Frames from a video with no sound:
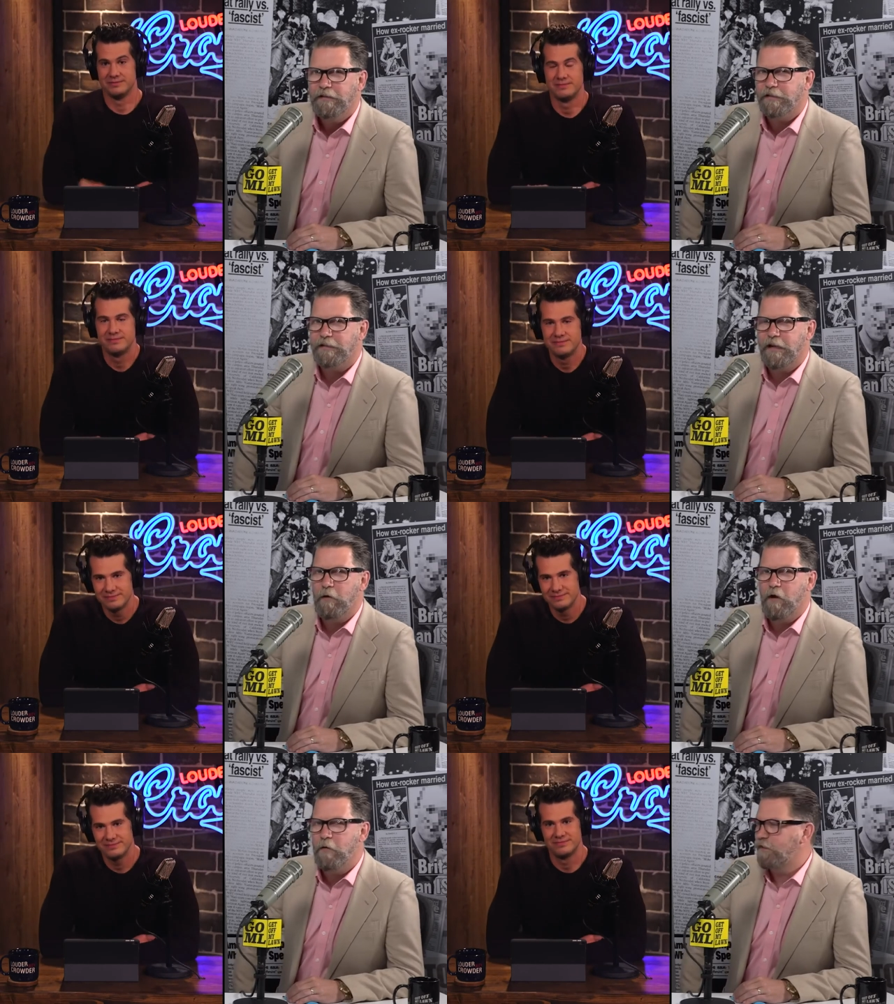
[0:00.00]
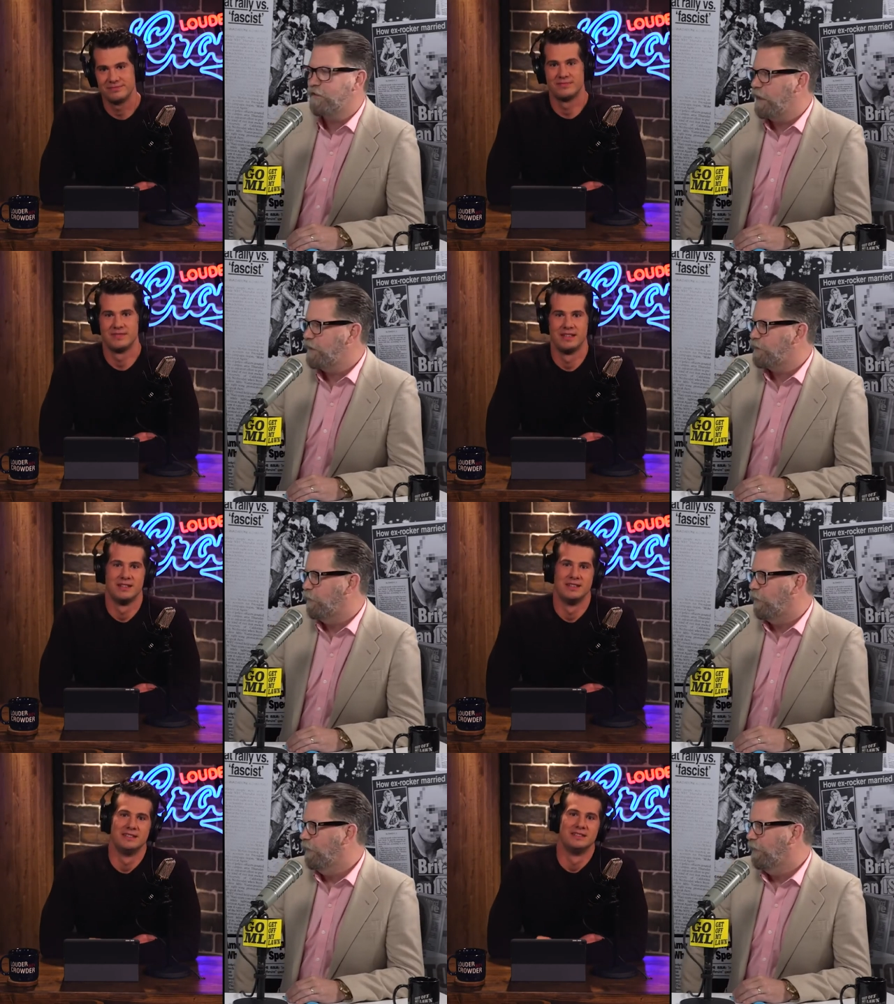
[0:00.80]
Speaker 1: to some
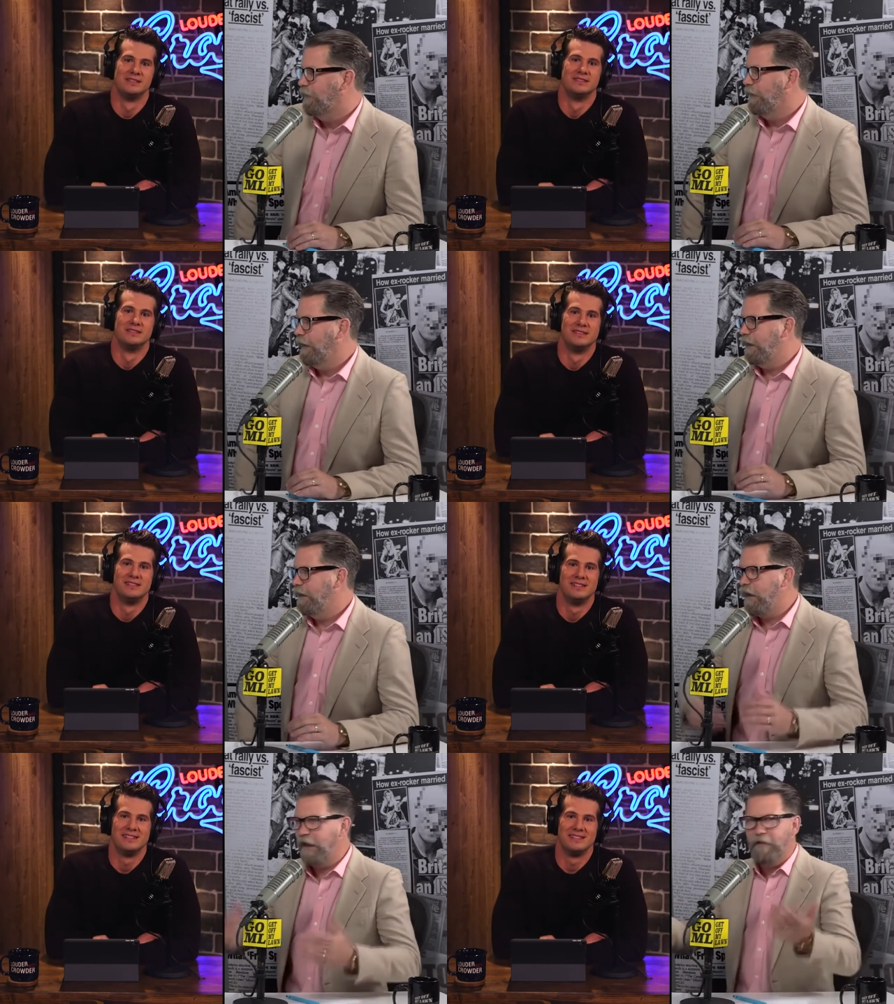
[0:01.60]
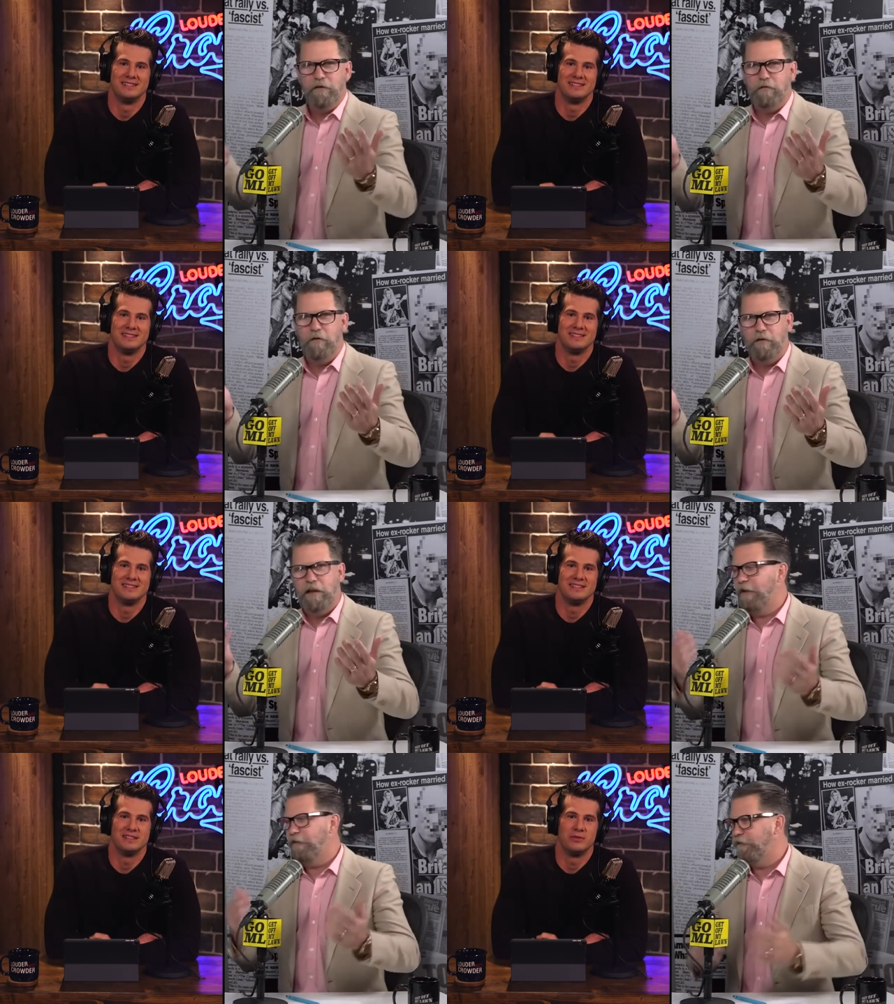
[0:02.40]
homosexual and not have your own
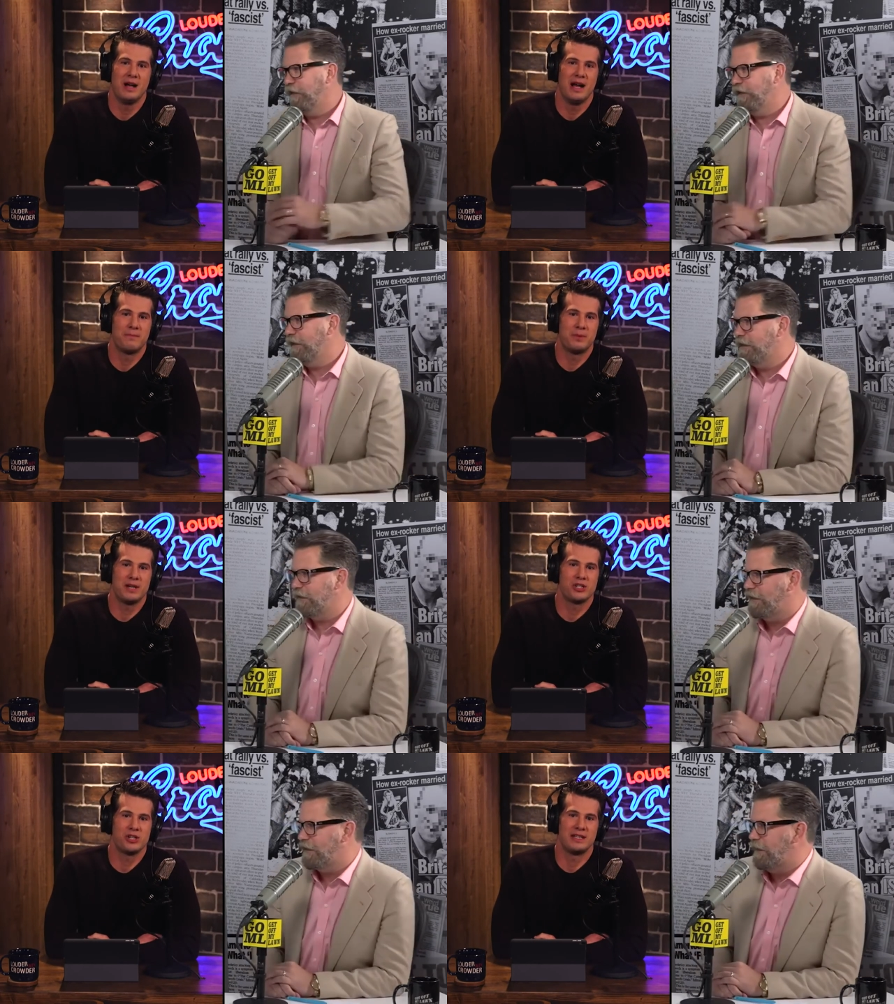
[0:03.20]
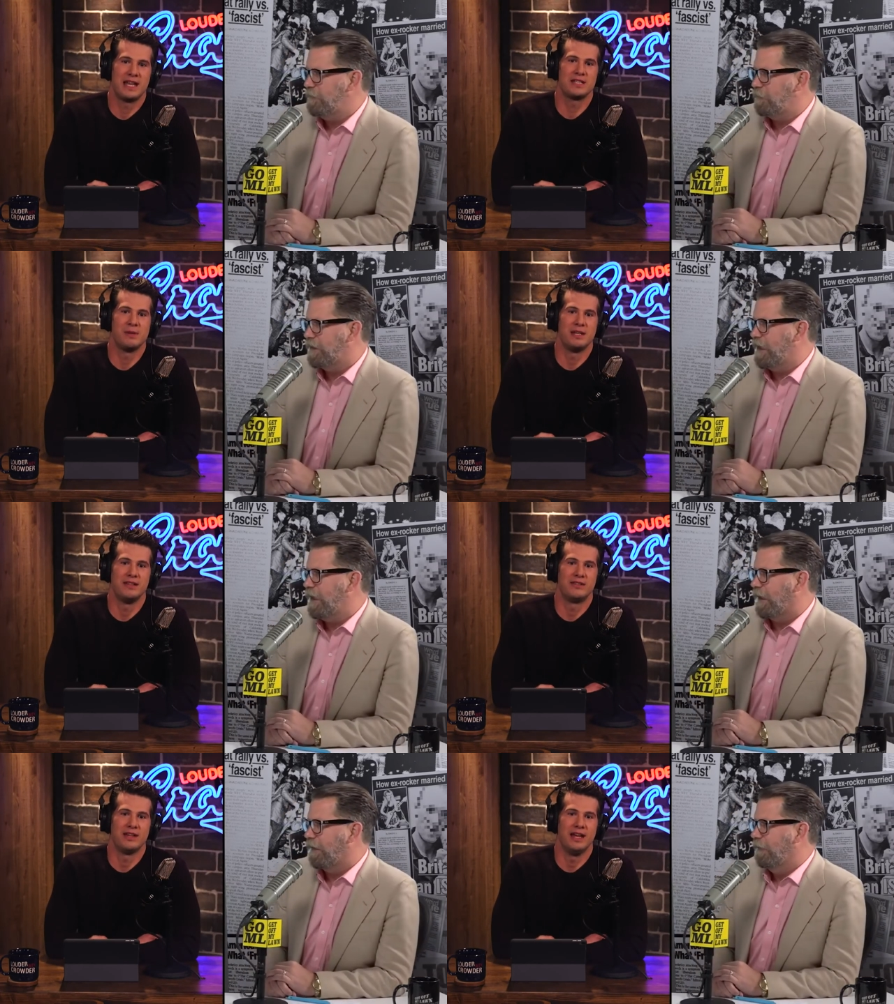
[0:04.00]
life.
Speaker 2: Well, it's, I'm pretty sure Desmond
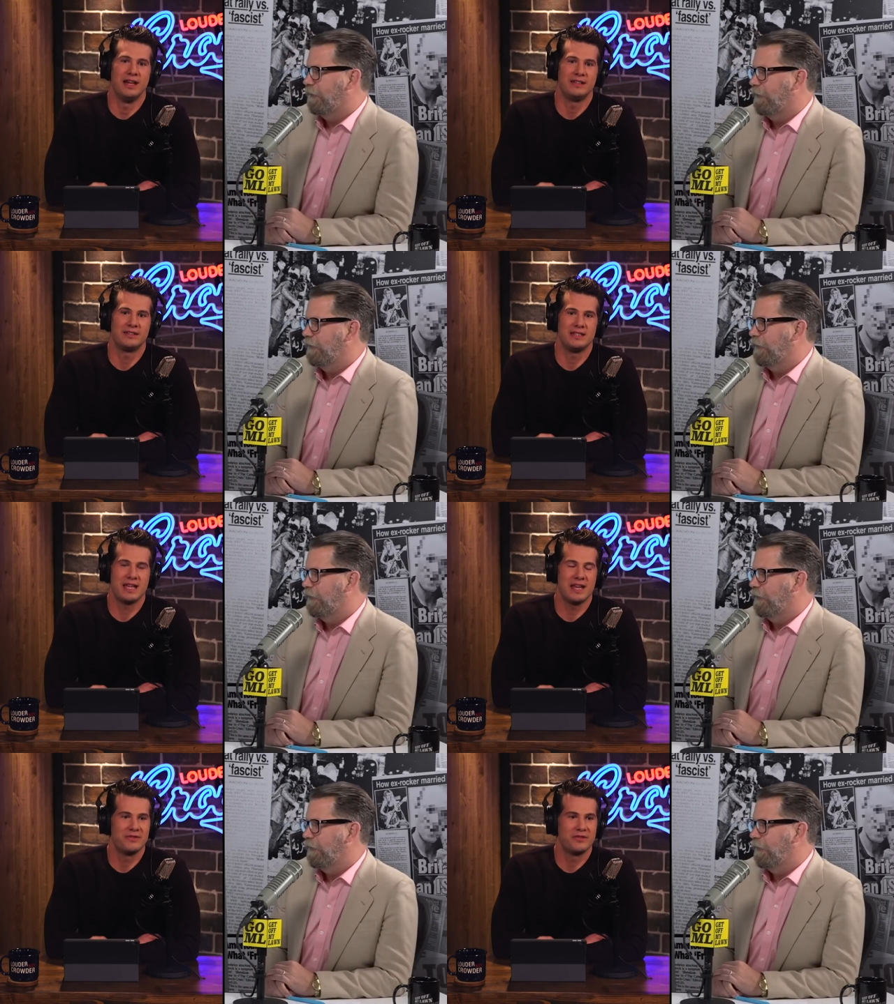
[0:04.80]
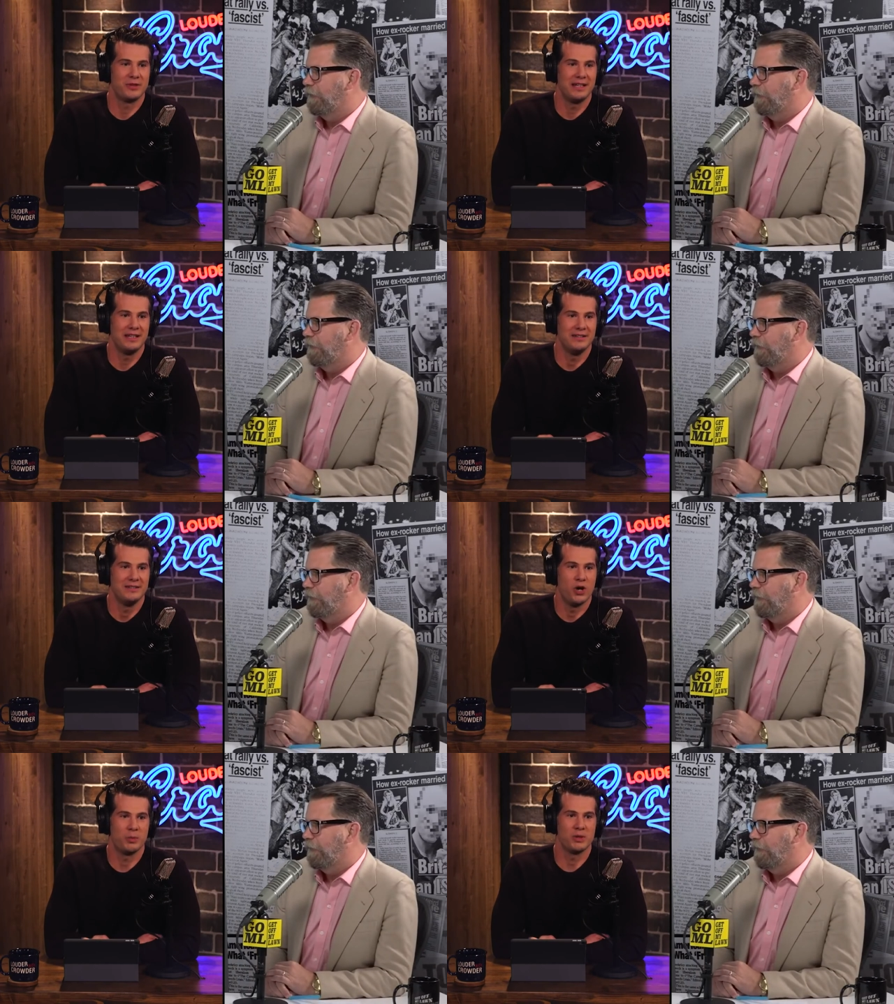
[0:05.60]
pathetic. is uh, he's he's getting free
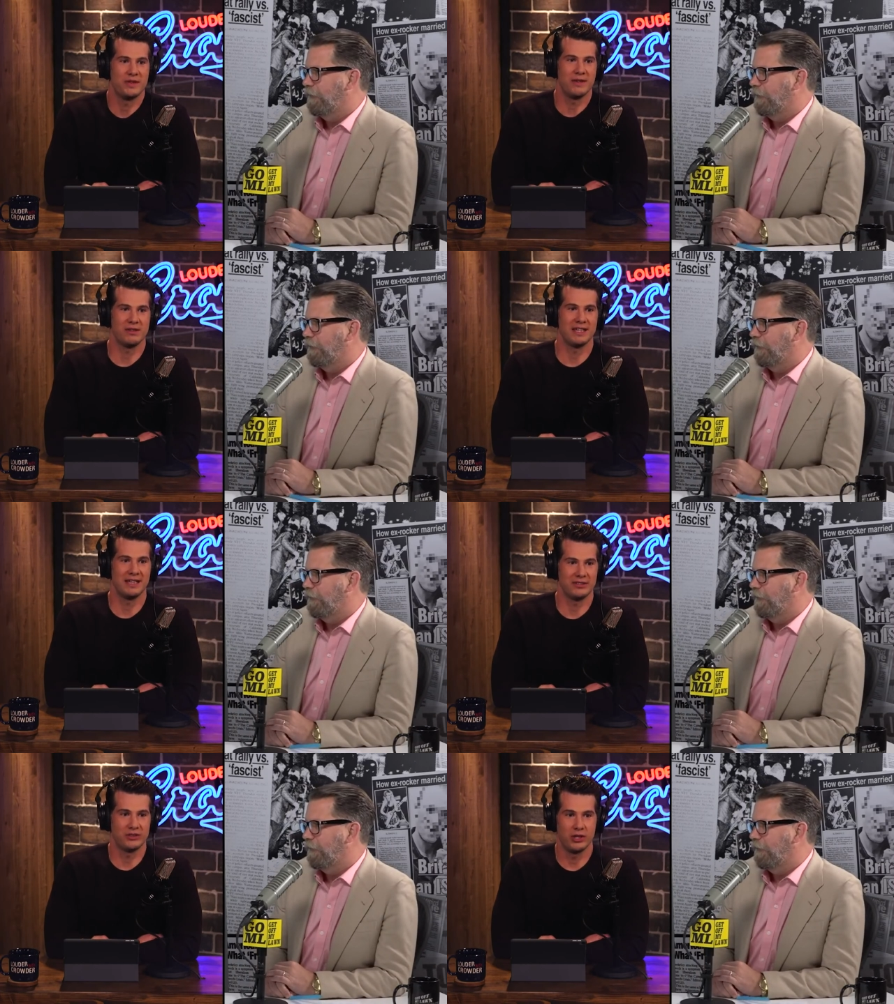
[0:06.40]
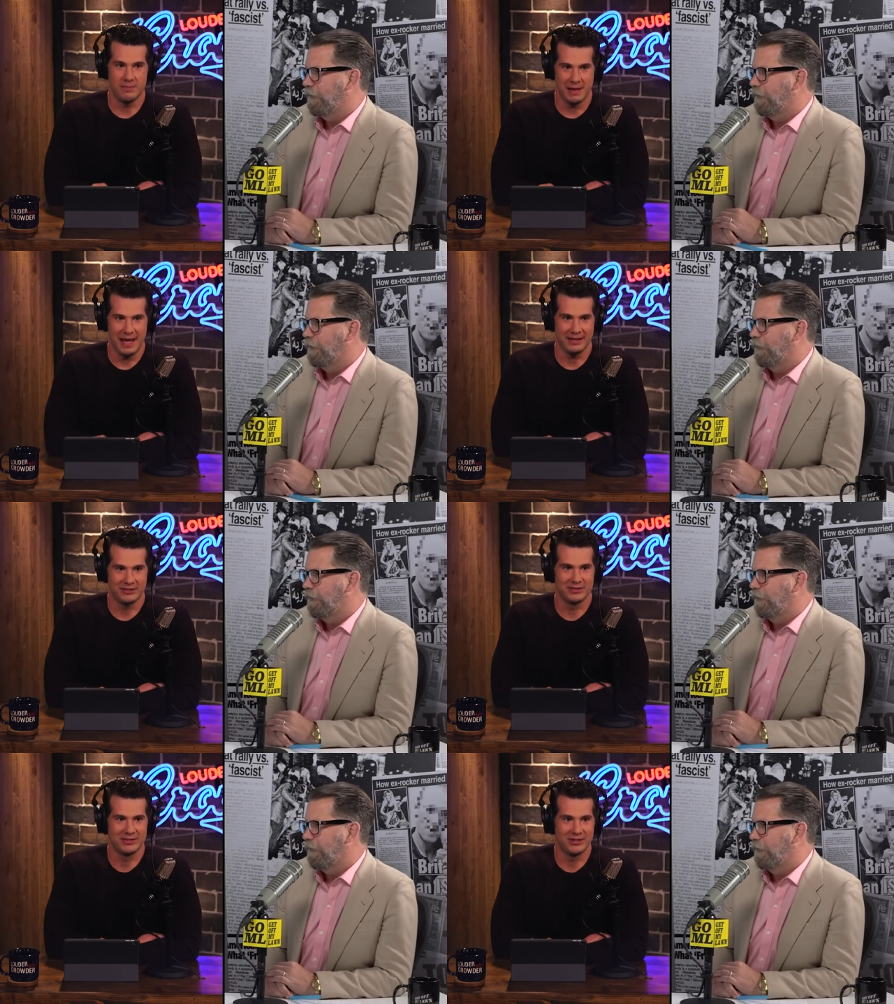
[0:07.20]
Oprah's favorite things goodie
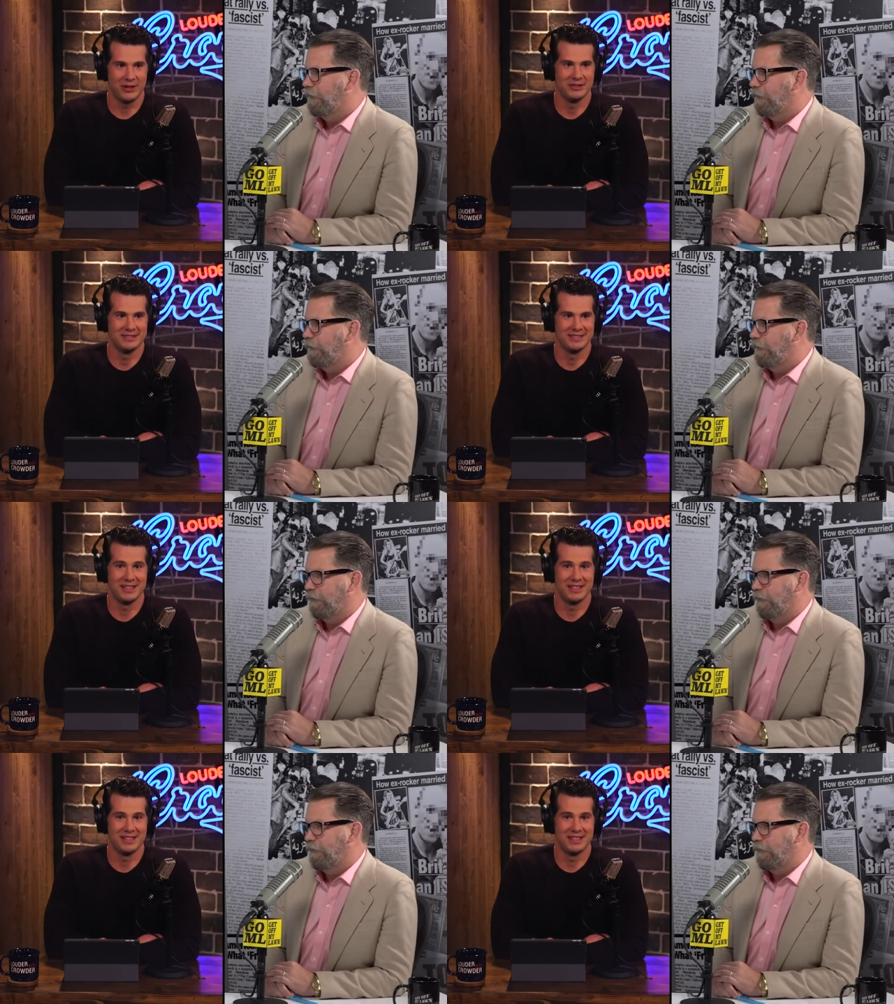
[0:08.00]
bags. So